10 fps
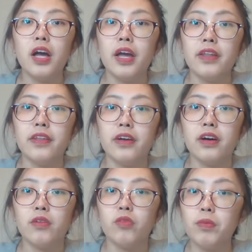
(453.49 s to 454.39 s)
and
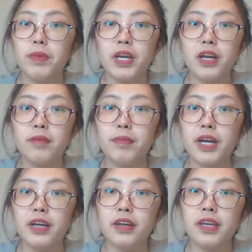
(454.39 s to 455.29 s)
won't be come
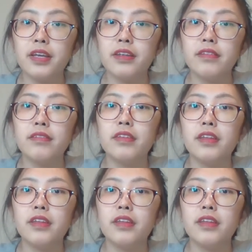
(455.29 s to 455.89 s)
back again.